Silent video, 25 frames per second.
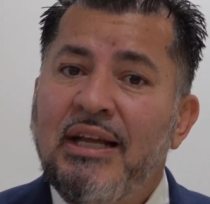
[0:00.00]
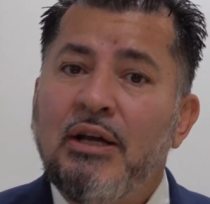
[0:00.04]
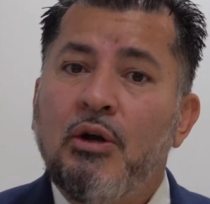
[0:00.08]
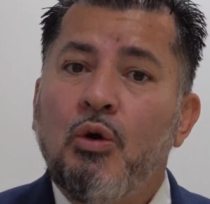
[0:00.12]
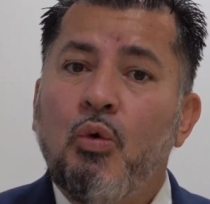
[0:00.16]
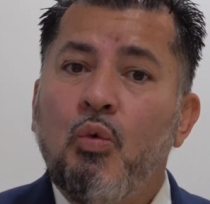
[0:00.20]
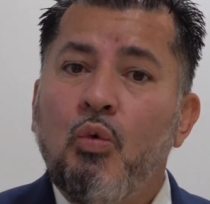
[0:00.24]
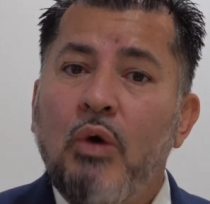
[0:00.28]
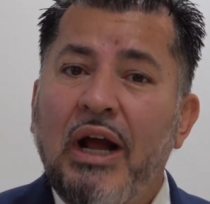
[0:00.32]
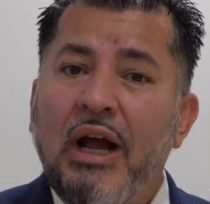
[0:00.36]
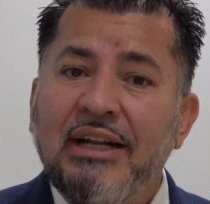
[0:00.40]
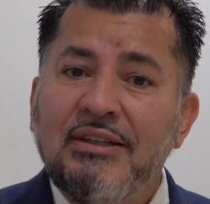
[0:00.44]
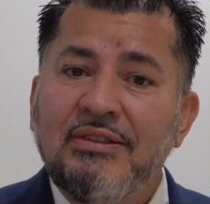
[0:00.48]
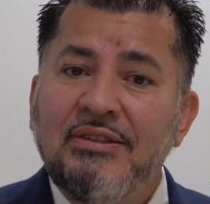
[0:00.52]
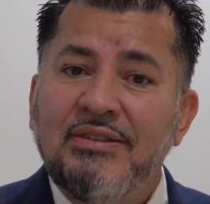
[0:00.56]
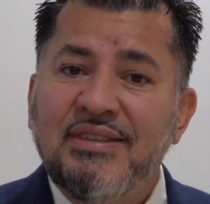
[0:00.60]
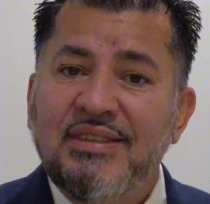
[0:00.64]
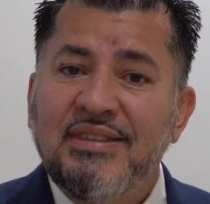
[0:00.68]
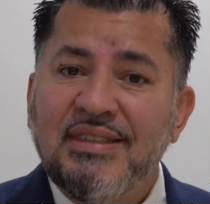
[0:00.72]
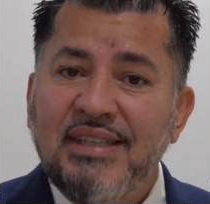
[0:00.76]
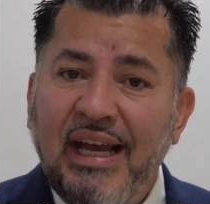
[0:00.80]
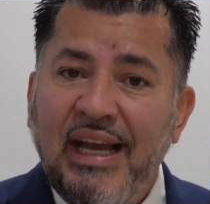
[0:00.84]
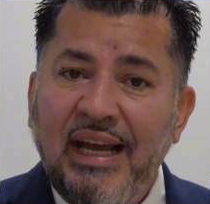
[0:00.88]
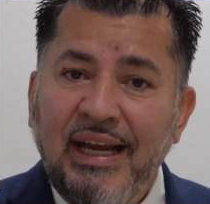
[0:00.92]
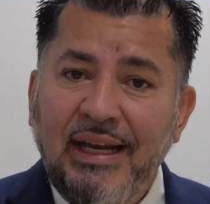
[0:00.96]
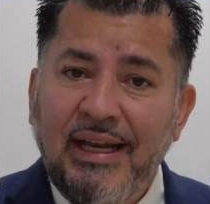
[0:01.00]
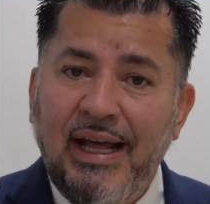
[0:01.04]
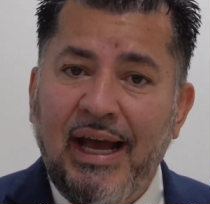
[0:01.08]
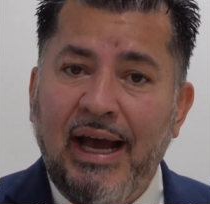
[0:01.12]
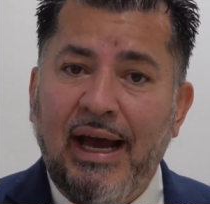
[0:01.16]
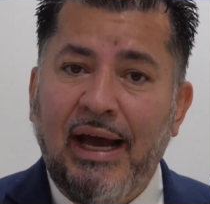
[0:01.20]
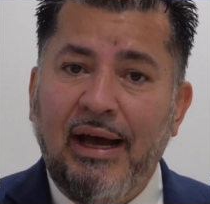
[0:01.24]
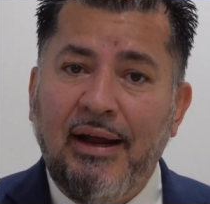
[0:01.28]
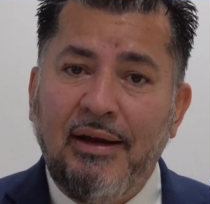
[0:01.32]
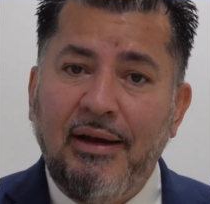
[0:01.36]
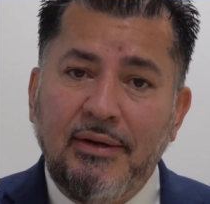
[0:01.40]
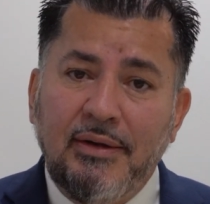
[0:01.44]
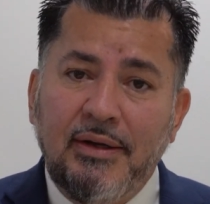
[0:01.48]
correct to say
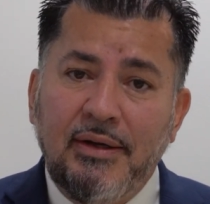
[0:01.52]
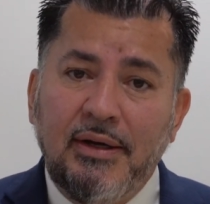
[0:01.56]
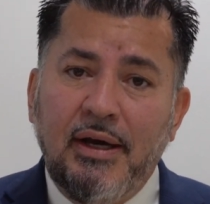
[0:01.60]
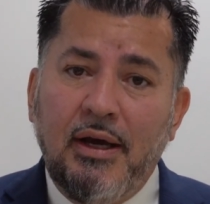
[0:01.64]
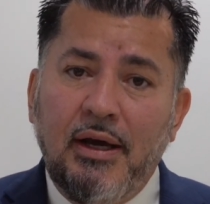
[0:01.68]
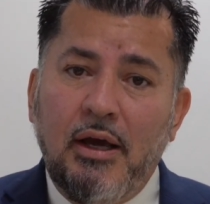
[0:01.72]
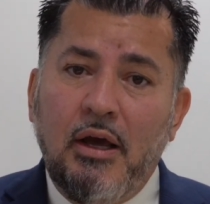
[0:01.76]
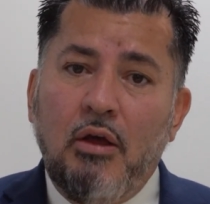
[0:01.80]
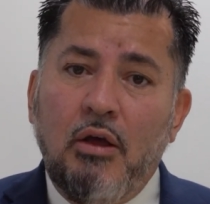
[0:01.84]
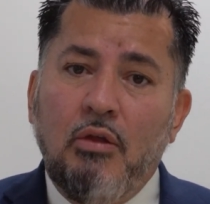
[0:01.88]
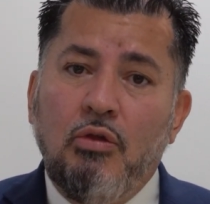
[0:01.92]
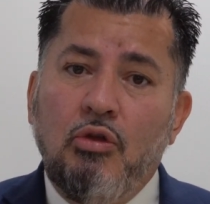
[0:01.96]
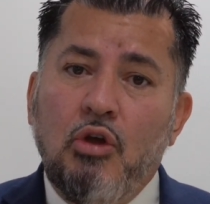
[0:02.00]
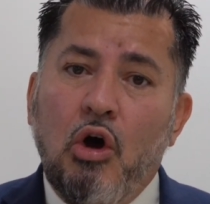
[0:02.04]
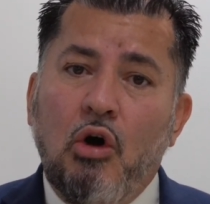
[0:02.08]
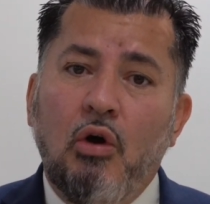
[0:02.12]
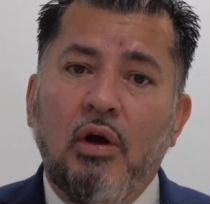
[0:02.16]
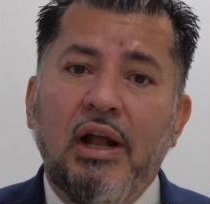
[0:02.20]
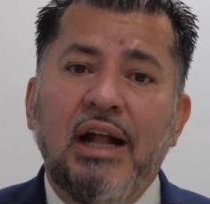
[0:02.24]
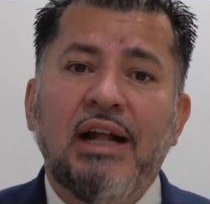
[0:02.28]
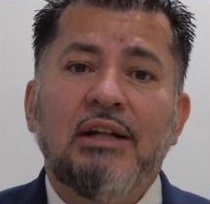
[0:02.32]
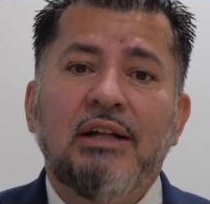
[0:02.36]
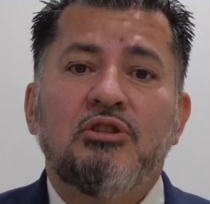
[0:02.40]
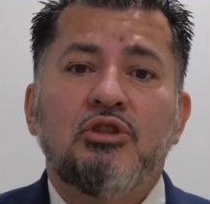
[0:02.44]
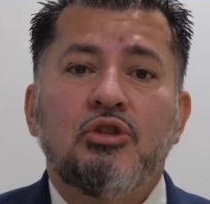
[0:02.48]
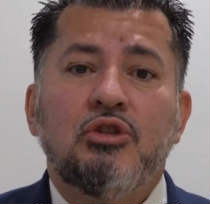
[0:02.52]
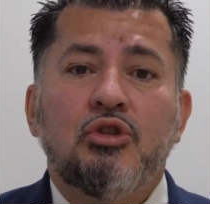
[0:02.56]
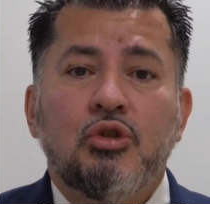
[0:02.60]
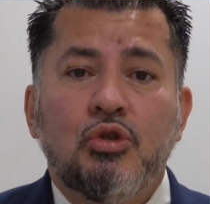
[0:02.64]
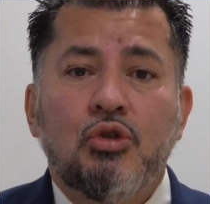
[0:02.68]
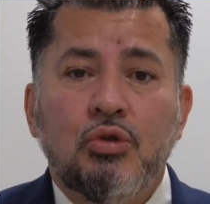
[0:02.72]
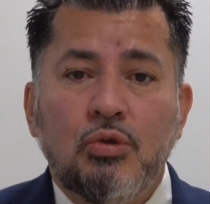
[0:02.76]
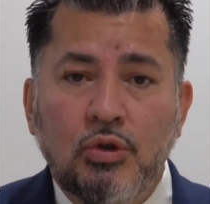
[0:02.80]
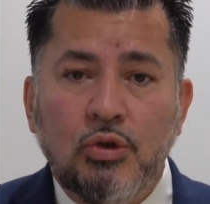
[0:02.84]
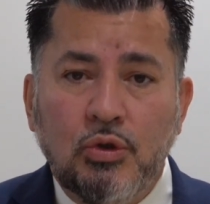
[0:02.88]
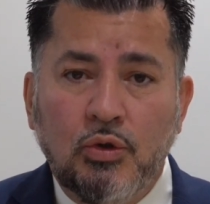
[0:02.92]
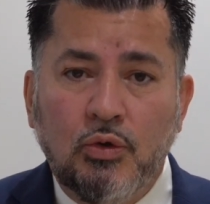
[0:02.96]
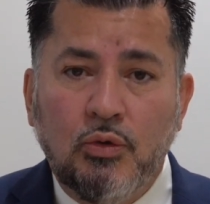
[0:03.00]
that, though it's
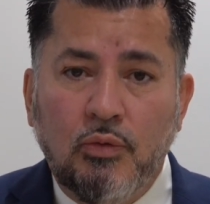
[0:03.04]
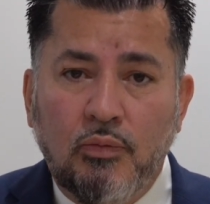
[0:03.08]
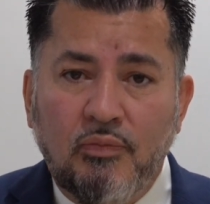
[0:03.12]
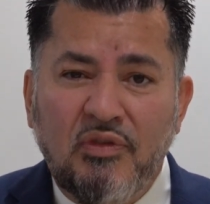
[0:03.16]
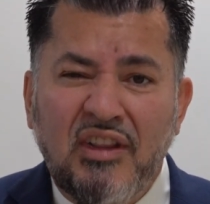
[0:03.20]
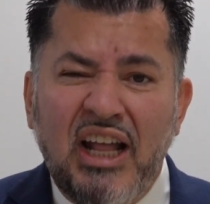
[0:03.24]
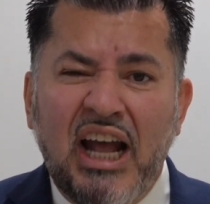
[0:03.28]
true.